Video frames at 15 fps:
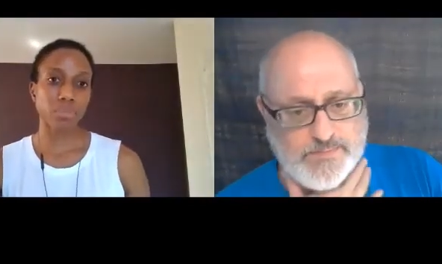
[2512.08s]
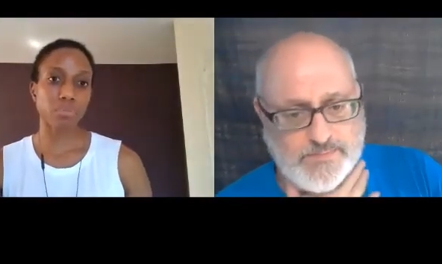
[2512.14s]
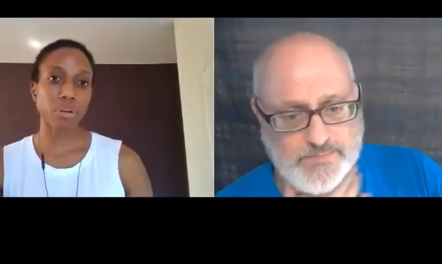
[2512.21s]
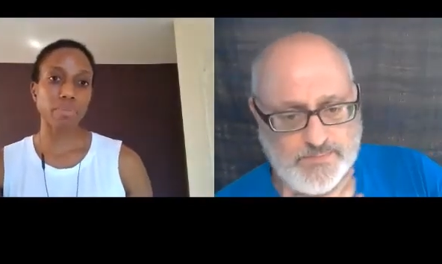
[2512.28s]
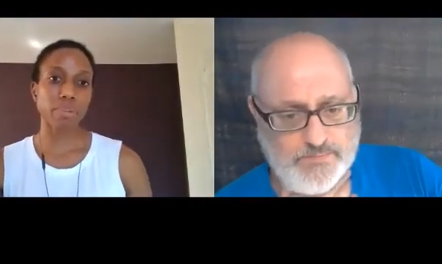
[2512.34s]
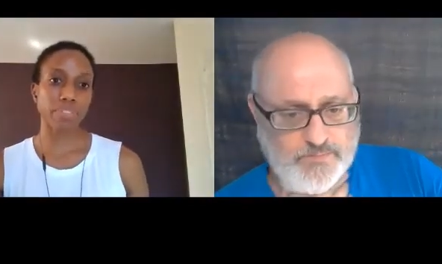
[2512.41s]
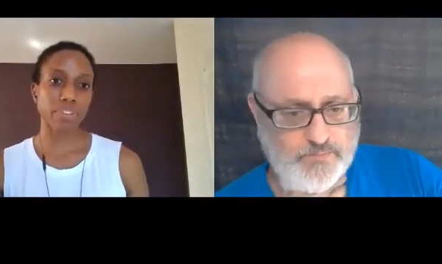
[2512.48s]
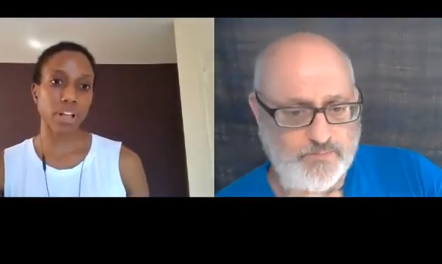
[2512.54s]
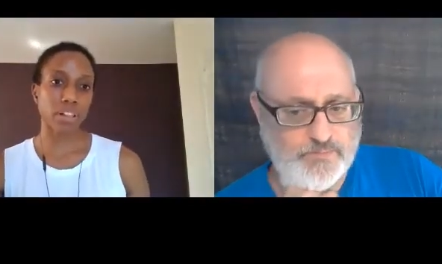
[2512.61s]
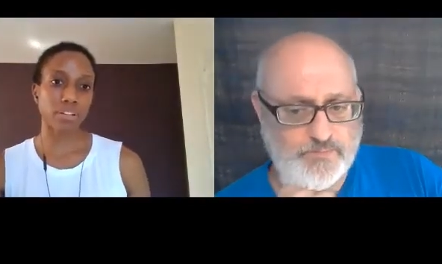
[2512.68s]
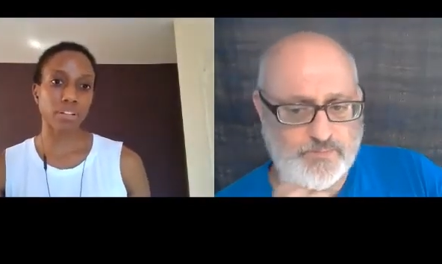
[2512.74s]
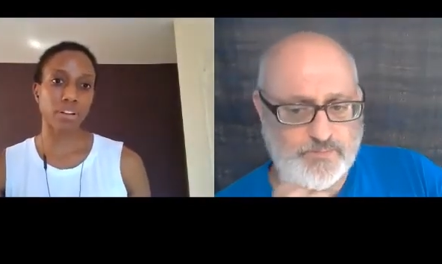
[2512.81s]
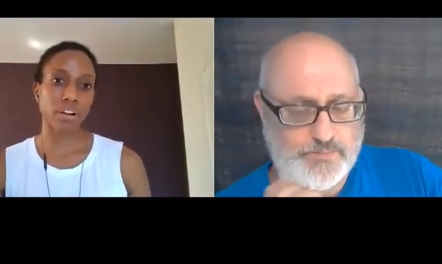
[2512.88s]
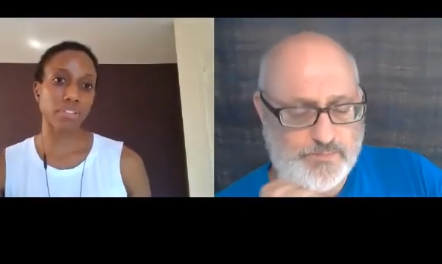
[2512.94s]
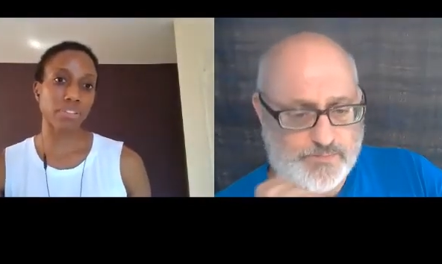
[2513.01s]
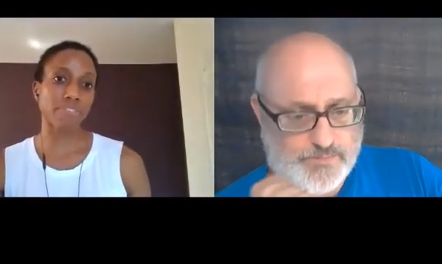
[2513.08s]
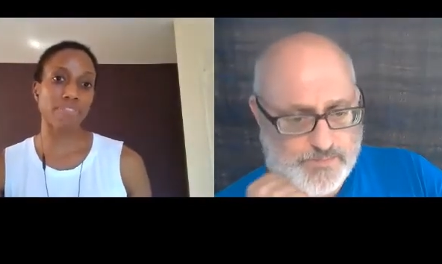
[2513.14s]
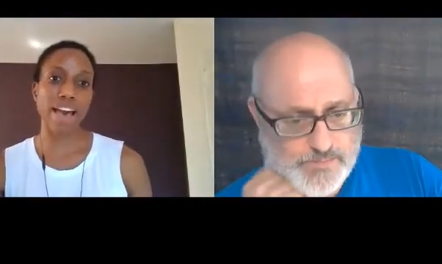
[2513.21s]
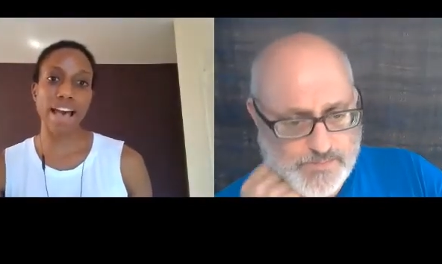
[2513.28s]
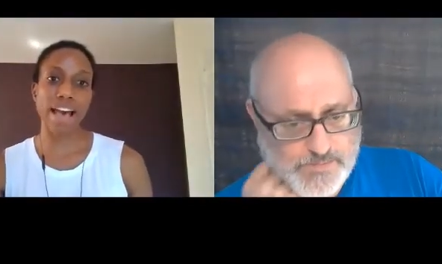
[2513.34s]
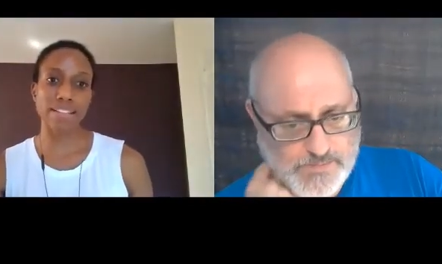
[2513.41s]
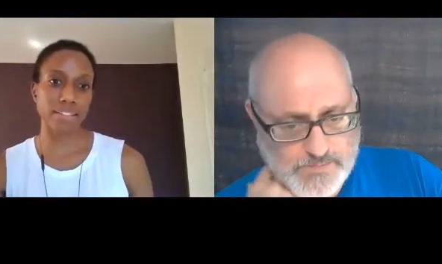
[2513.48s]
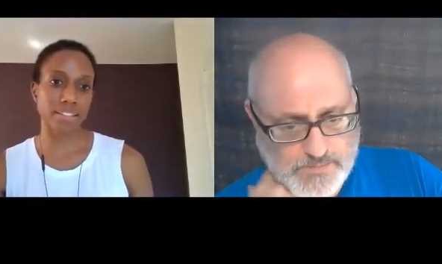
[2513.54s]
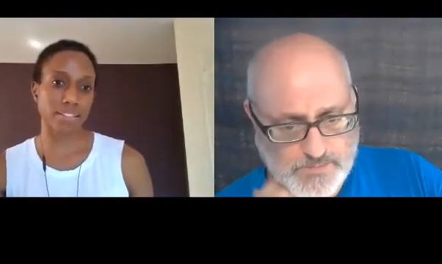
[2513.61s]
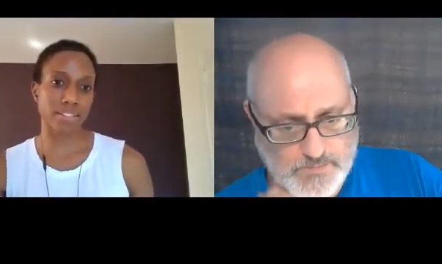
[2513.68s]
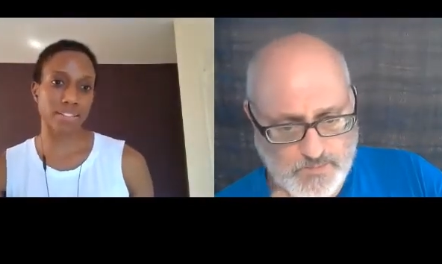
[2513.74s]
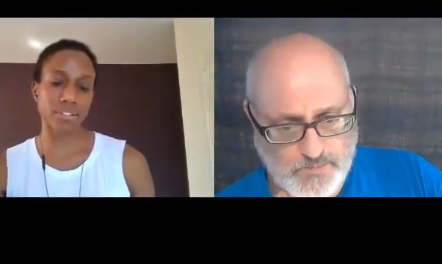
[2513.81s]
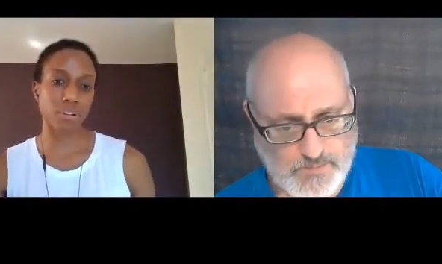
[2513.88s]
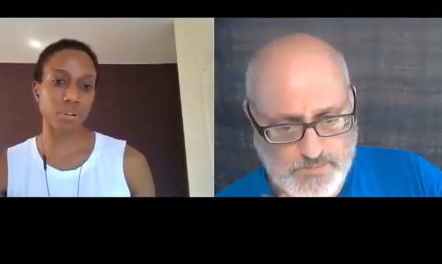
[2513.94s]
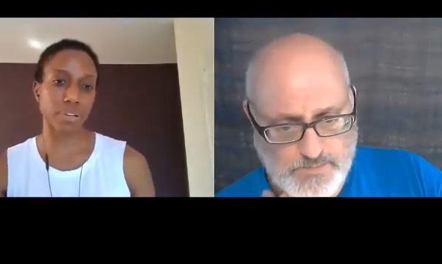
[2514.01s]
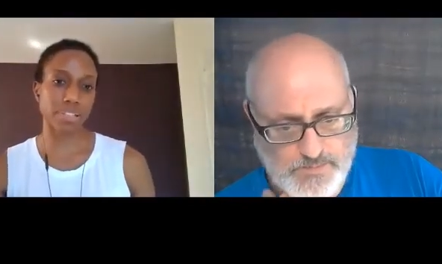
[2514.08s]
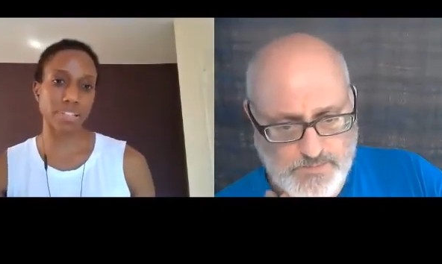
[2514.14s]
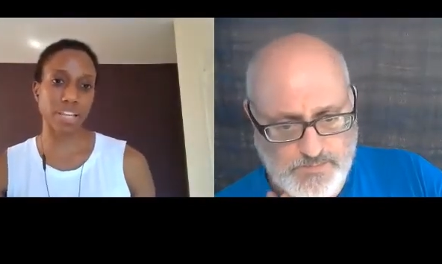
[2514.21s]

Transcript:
Speaker 1: women of color are the fastest growing